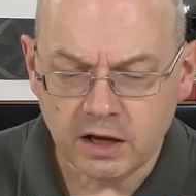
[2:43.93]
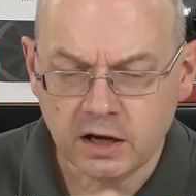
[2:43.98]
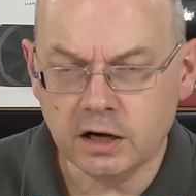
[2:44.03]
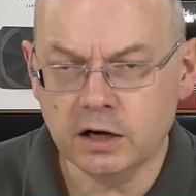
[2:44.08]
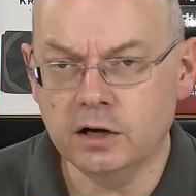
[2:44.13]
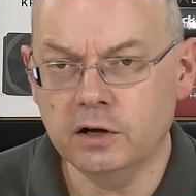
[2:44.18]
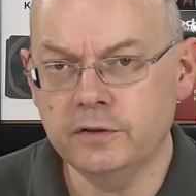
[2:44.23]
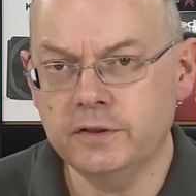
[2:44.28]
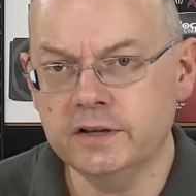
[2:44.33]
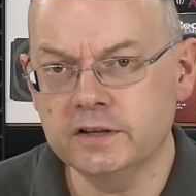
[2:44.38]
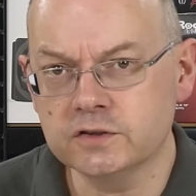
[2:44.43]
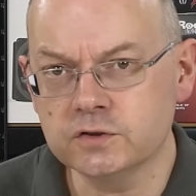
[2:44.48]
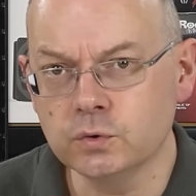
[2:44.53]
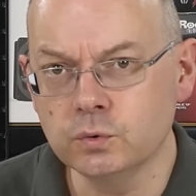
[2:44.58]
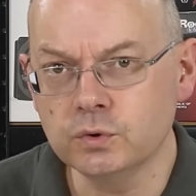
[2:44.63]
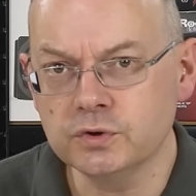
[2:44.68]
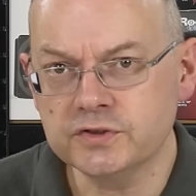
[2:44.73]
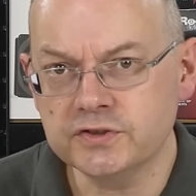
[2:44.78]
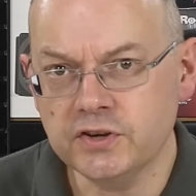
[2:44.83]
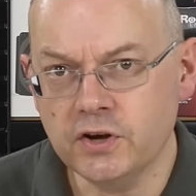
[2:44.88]
Uh, there's
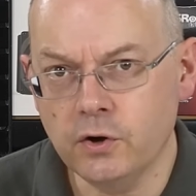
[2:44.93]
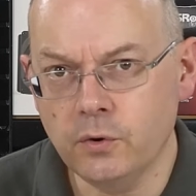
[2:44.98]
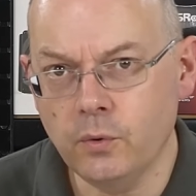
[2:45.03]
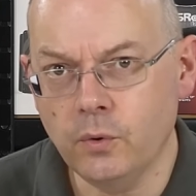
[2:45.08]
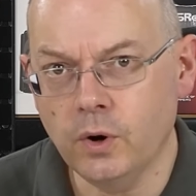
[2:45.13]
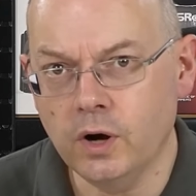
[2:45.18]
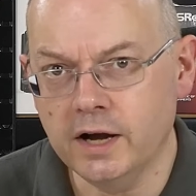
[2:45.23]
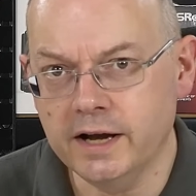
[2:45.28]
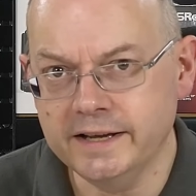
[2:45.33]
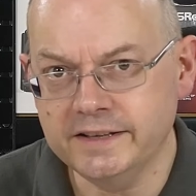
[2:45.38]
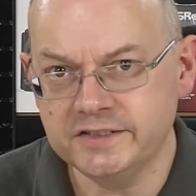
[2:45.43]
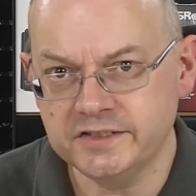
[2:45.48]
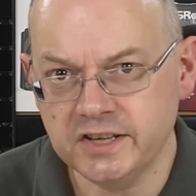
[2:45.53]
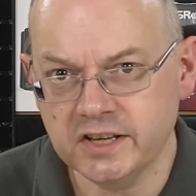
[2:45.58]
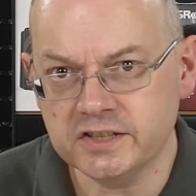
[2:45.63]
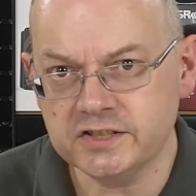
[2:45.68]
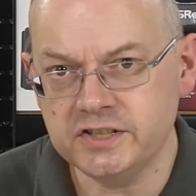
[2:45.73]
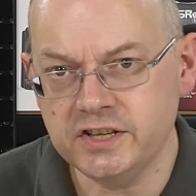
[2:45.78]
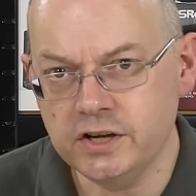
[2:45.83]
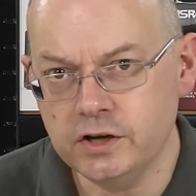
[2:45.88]
also a
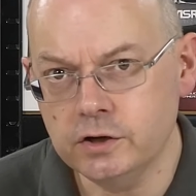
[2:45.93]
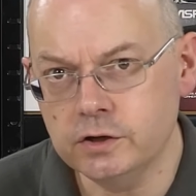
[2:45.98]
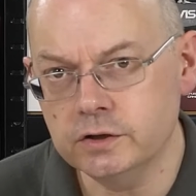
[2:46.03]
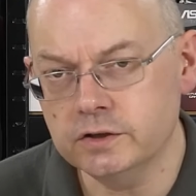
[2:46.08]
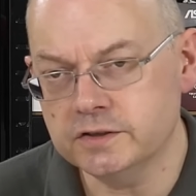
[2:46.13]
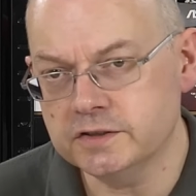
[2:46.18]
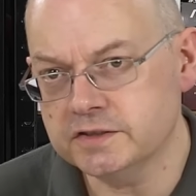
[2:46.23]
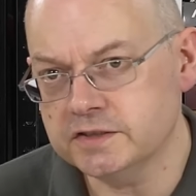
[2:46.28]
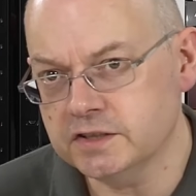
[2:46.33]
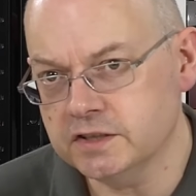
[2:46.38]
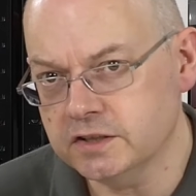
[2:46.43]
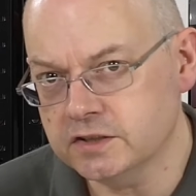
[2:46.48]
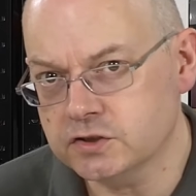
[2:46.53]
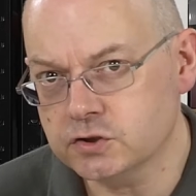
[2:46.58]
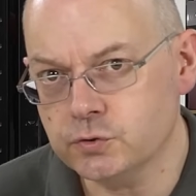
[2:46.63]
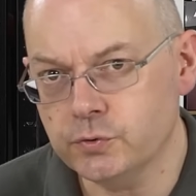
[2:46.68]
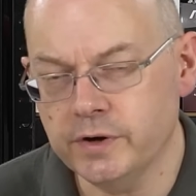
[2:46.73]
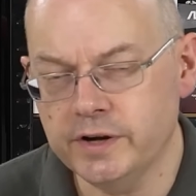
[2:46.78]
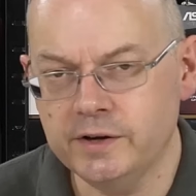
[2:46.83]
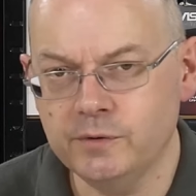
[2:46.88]
sixty hertz uh,
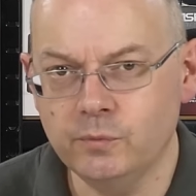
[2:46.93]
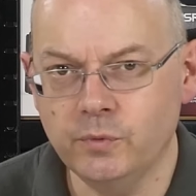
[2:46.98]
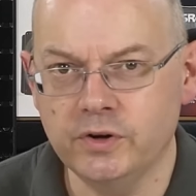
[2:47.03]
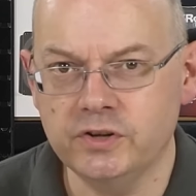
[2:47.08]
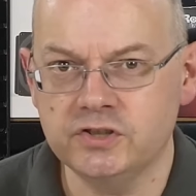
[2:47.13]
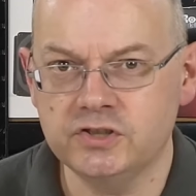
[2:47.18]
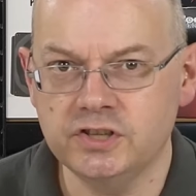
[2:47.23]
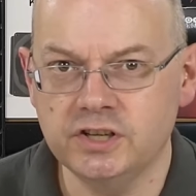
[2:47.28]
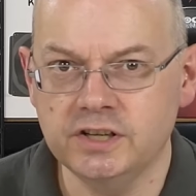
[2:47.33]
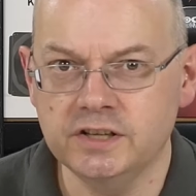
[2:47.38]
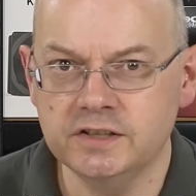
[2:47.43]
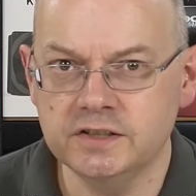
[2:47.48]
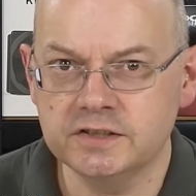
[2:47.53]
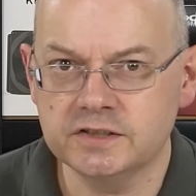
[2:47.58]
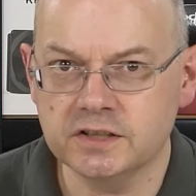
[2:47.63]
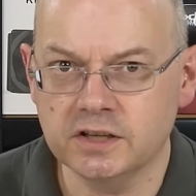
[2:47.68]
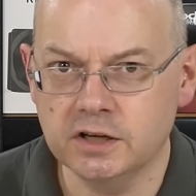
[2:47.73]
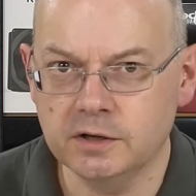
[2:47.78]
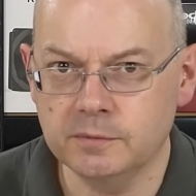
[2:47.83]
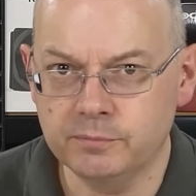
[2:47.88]
screen, which
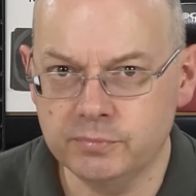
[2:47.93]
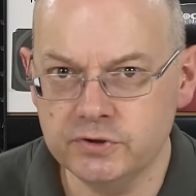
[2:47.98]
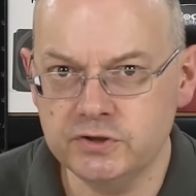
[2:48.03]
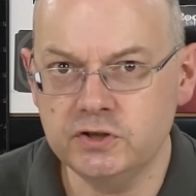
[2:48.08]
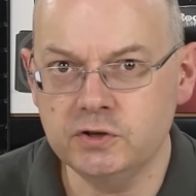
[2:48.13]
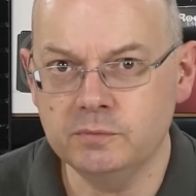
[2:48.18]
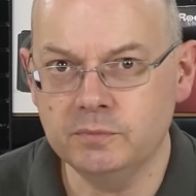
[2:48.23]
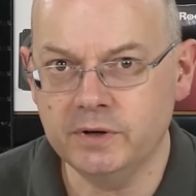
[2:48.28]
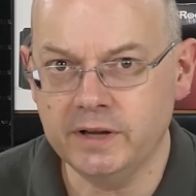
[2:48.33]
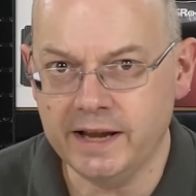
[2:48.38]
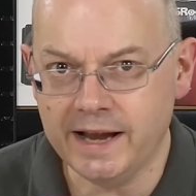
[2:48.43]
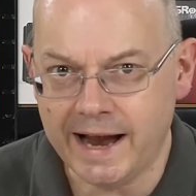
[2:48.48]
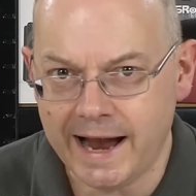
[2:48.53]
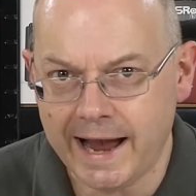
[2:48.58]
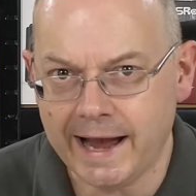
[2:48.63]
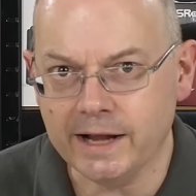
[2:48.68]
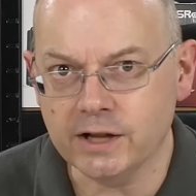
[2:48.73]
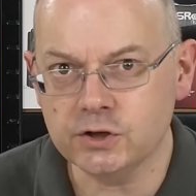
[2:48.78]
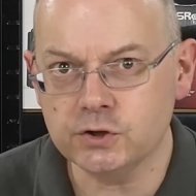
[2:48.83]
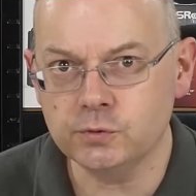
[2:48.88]
is uh, presumably
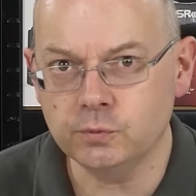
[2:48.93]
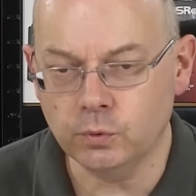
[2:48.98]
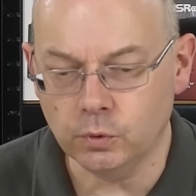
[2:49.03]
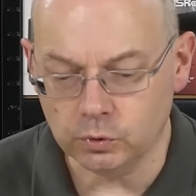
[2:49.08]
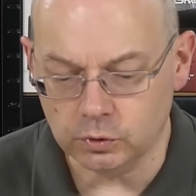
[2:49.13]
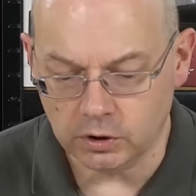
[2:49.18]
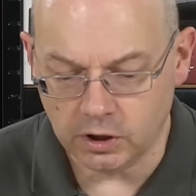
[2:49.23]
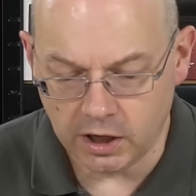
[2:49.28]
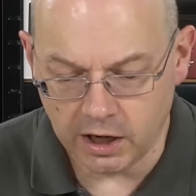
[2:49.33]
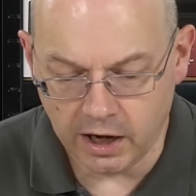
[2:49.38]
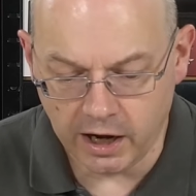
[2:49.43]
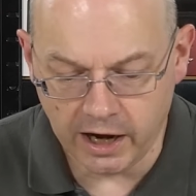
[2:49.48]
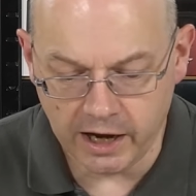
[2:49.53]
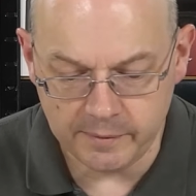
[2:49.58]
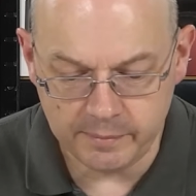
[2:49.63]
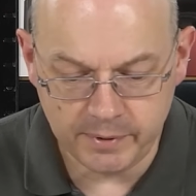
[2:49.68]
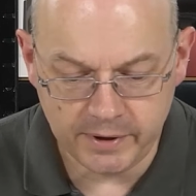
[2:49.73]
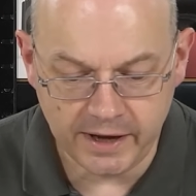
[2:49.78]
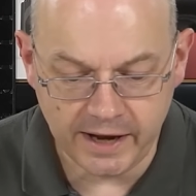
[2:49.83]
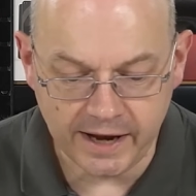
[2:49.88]
actual I
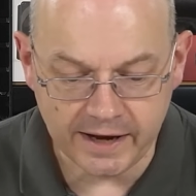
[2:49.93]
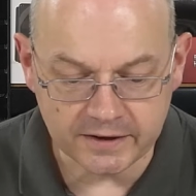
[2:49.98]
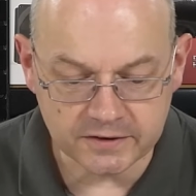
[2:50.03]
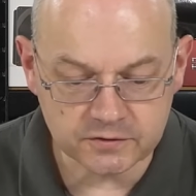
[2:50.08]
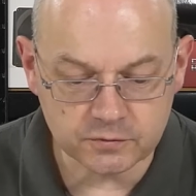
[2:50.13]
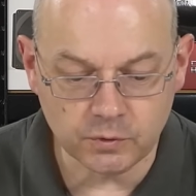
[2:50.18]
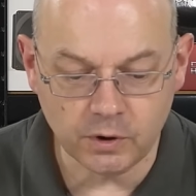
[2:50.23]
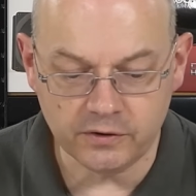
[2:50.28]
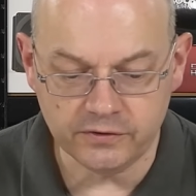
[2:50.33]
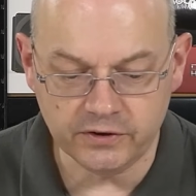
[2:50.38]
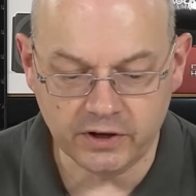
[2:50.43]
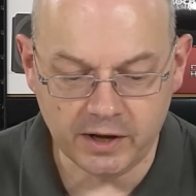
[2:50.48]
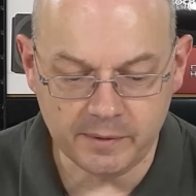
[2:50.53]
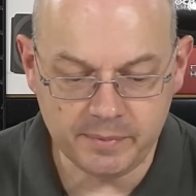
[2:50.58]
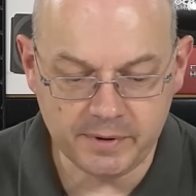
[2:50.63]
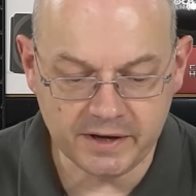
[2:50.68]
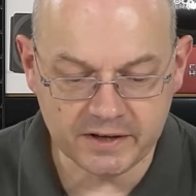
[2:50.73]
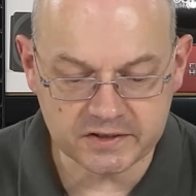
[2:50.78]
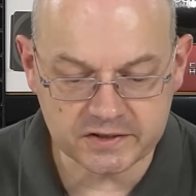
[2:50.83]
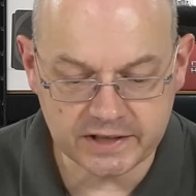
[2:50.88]
P S rather than I
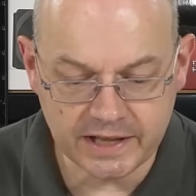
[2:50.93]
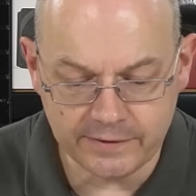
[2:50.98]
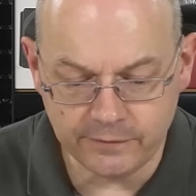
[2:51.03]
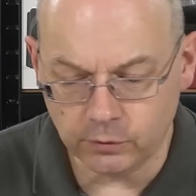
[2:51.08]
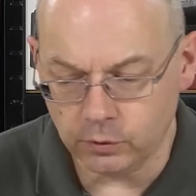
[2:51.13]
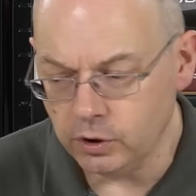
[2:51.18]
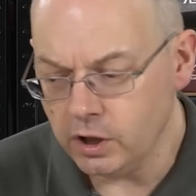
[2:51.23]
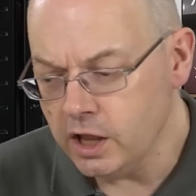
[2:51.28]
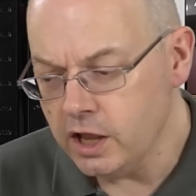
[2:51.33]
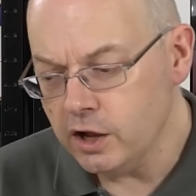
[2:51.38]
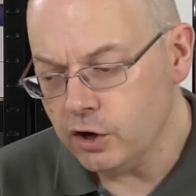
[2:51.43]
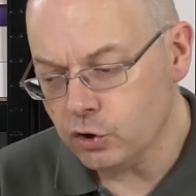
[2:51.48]
P S level.